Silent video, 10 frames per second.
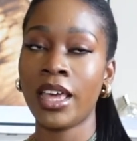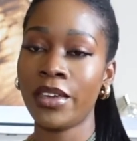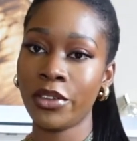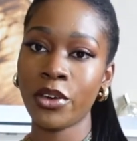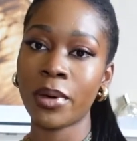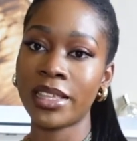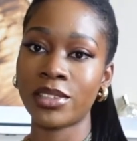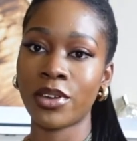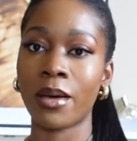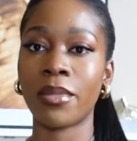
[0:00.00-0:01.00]
If you go on my
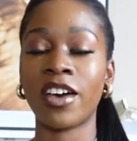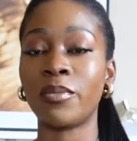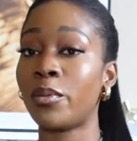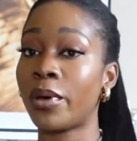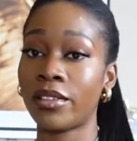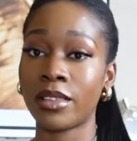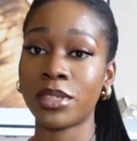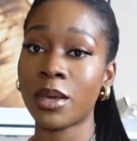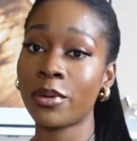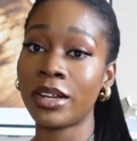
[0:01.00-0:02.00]
Instagram, I've been wearing them
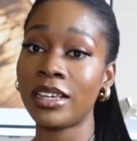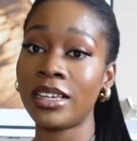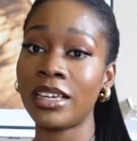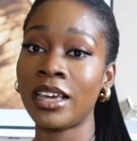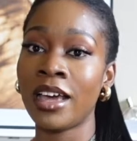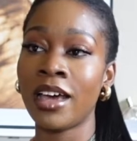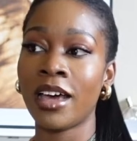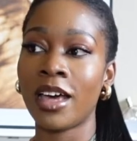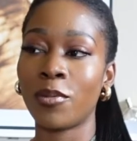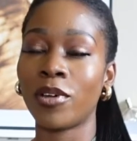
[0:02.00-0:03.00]
separately,
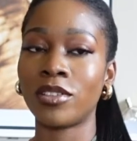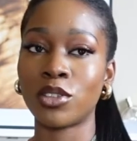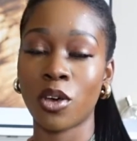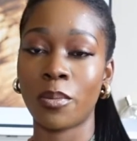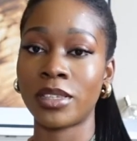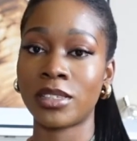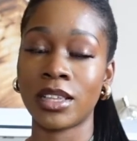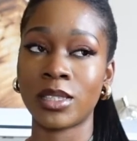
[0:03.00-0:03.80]
and well, the top is